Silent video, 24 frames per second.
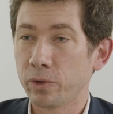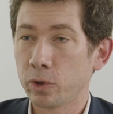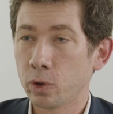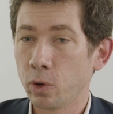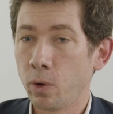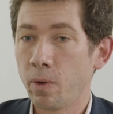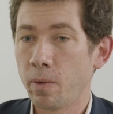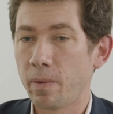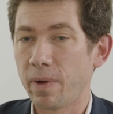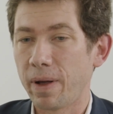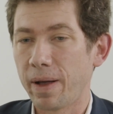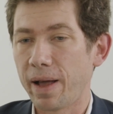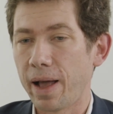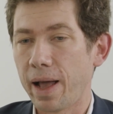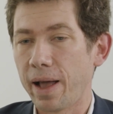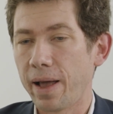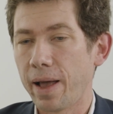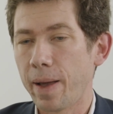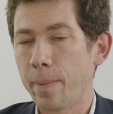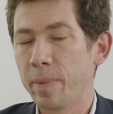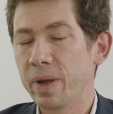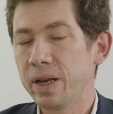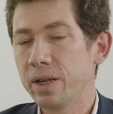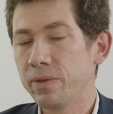so
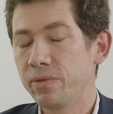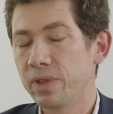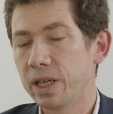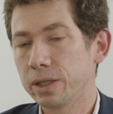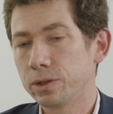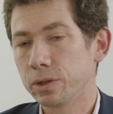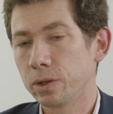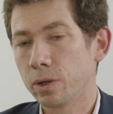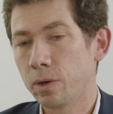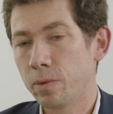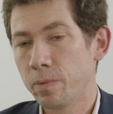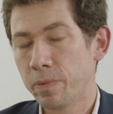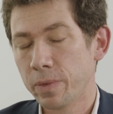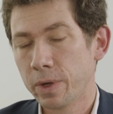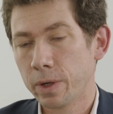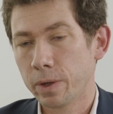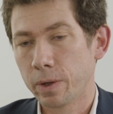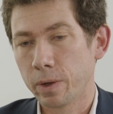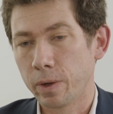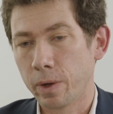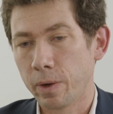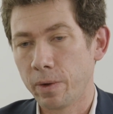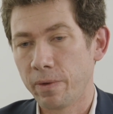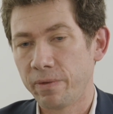I believe that
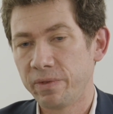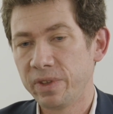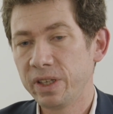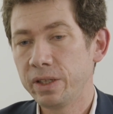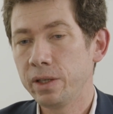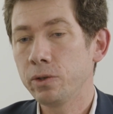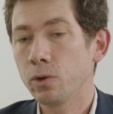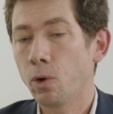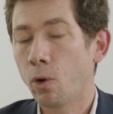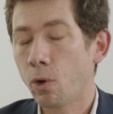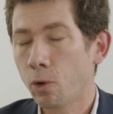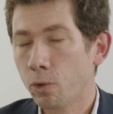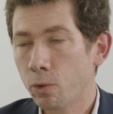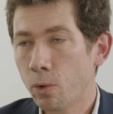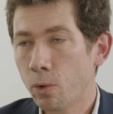this is our